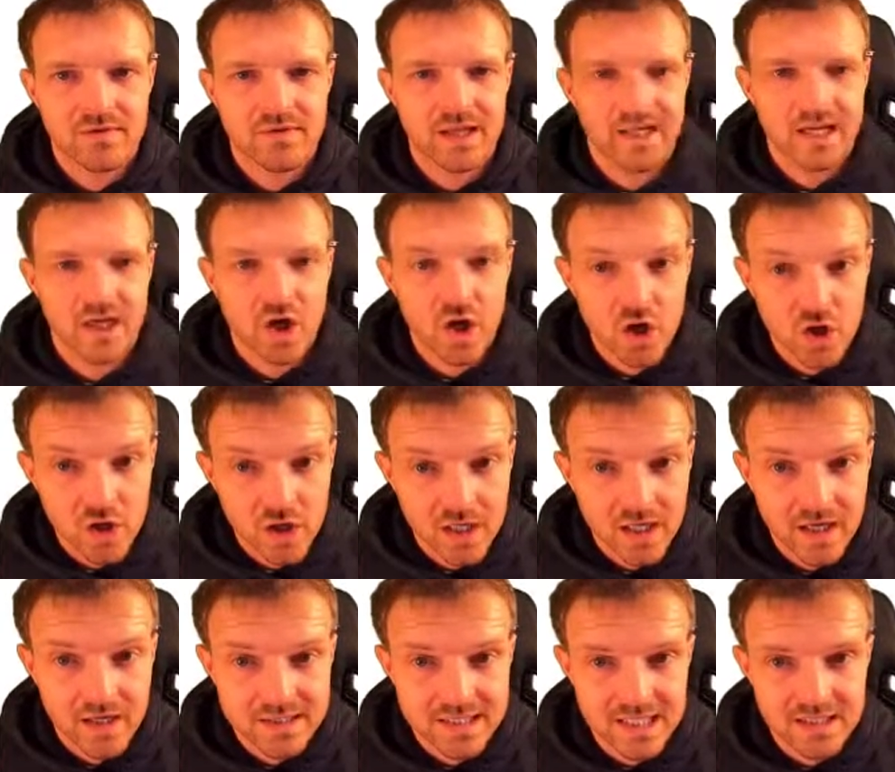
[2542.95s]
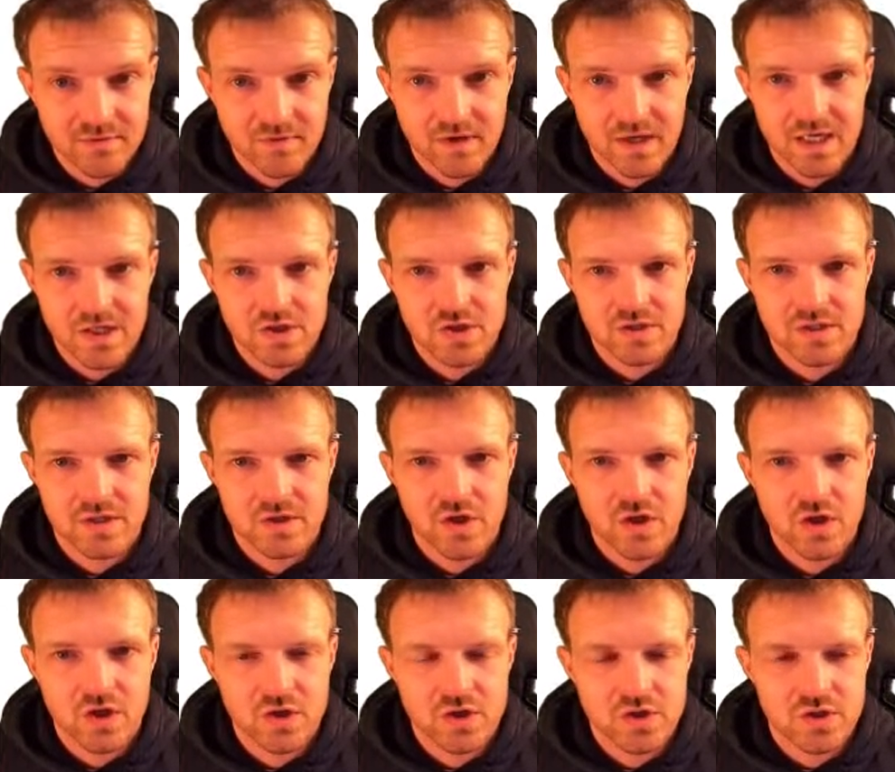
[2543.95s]
the early identification and
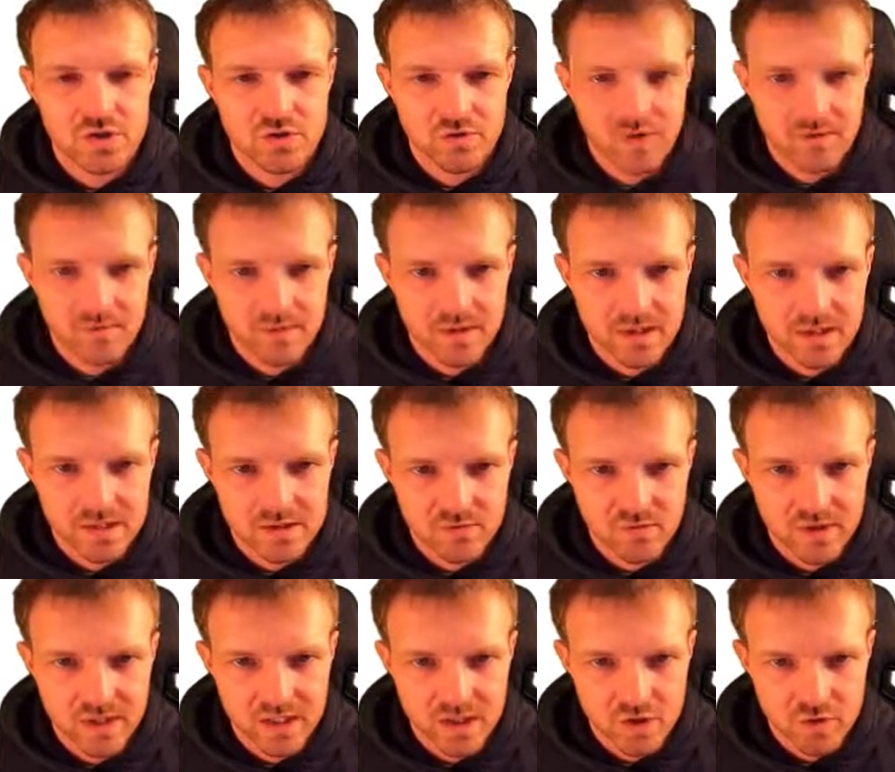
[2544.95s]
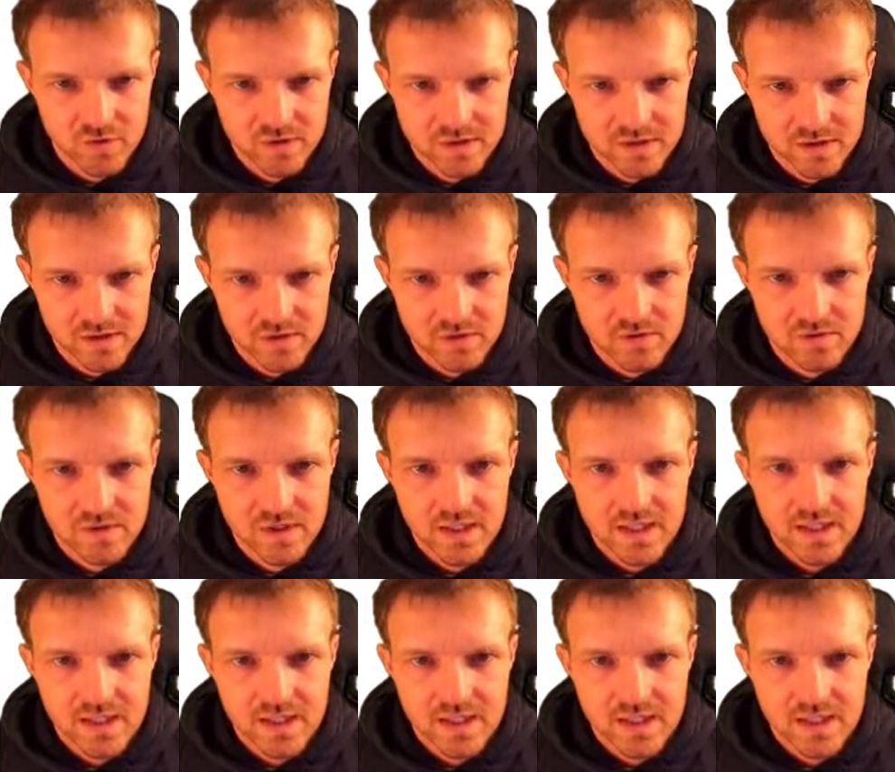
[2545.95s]
urgent treatment is really critical.